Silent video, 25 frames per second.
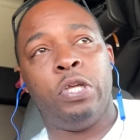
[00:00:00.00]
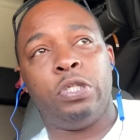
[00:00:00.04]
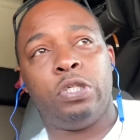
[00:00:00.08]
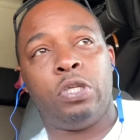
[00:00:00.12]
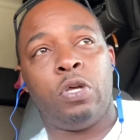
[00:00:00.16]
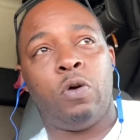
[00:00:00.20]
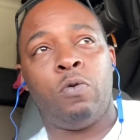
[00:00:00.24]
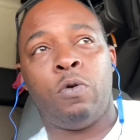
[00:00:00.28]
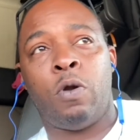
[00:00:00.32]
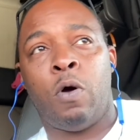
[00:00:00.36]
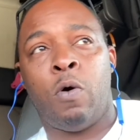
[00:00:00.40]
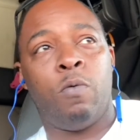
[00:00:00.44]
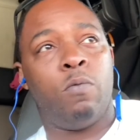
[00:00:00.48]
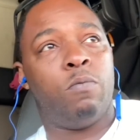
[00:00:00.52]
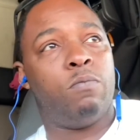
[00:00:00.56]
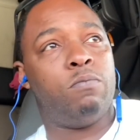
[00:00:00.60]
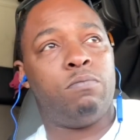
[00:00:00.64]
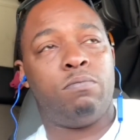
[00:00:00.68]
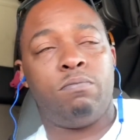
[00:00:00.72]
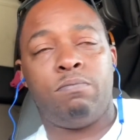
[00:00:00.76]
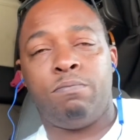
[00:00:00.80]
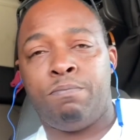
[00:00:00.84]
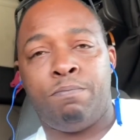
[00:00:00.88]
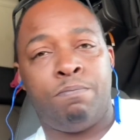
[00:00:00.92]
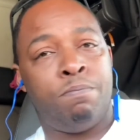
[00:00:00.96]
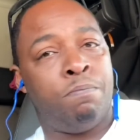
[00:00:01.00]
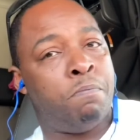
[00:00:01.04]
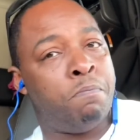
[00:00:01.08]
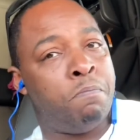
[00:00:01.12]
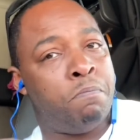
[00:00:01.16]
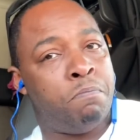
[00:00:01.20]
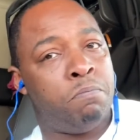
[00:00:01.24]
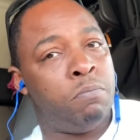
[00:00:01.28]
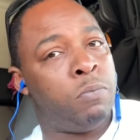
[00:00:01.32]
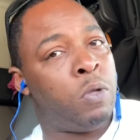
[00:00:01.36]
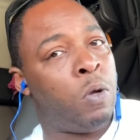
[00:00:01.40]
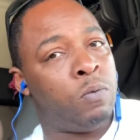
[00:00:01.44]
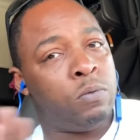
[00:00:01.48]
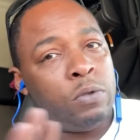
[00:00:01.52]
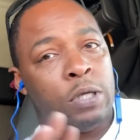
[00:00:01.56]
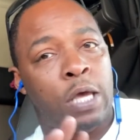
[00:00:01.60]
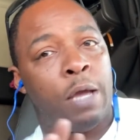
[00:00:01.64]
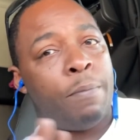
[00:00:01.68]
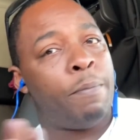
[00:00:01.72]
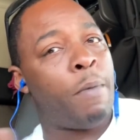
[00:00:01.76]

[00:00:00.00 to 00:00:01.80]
So don't take